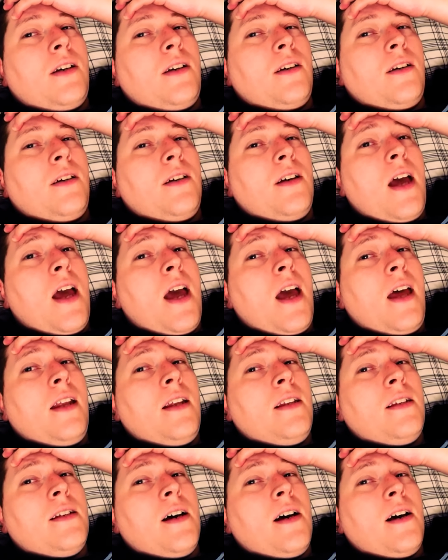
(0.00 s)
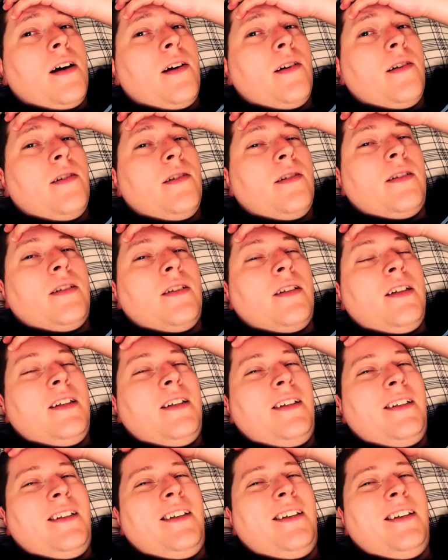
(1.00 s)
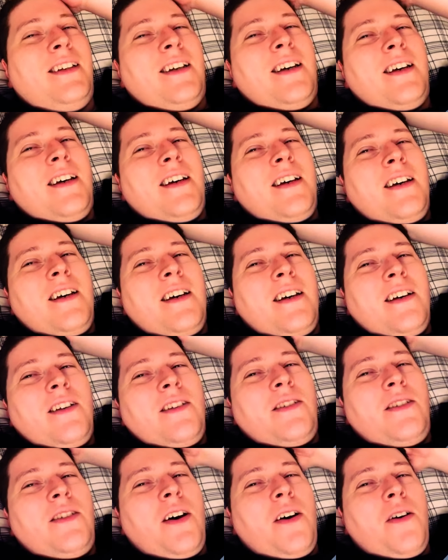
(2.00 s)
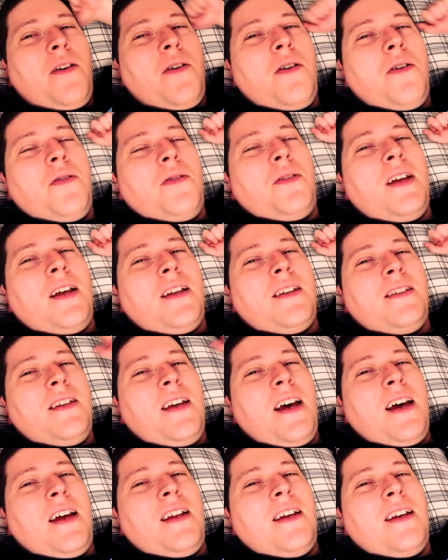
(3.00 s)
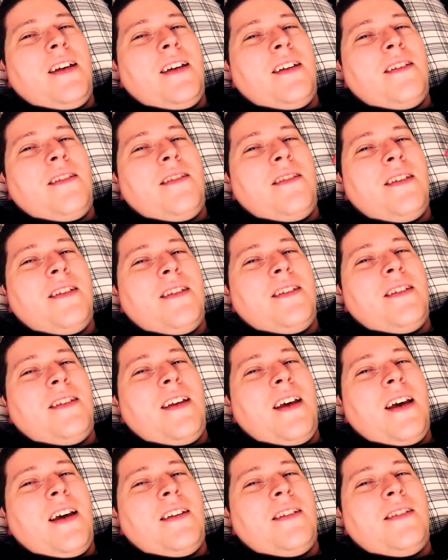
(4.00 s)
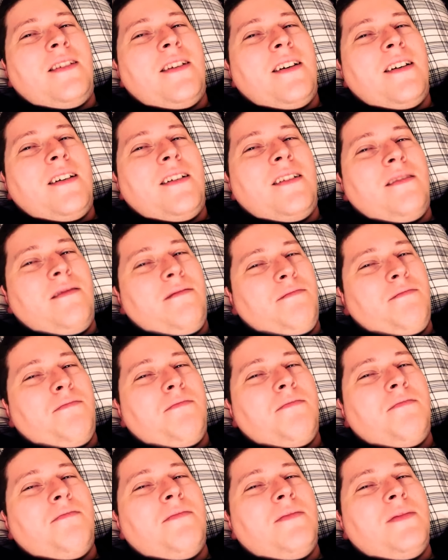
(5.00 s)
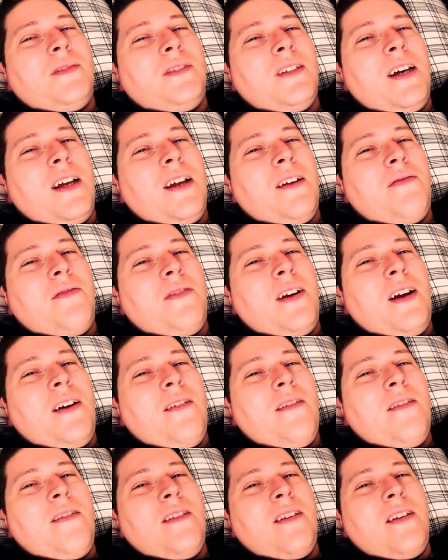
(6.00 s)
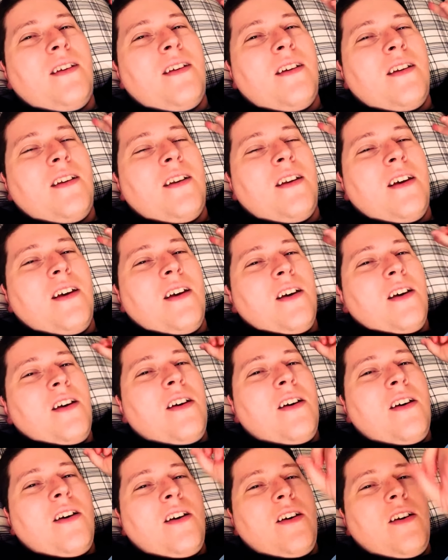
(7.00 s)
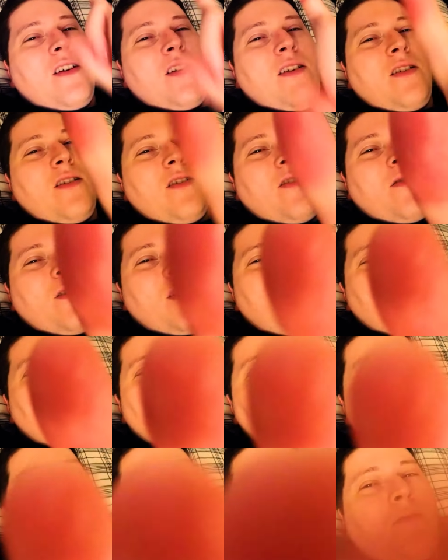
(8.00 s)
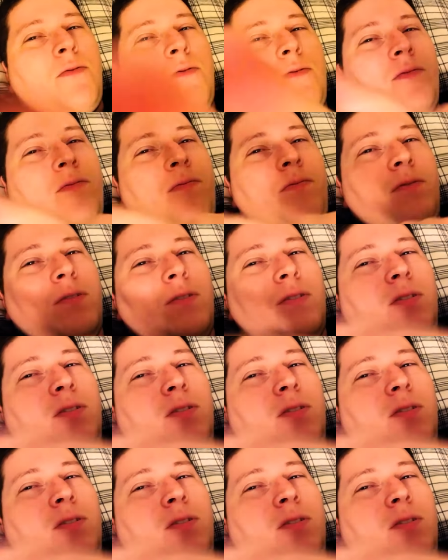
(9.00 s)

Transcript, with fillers: sick and tired. So, with that said, this is the Andy San. Sign off for now, thanking you guys,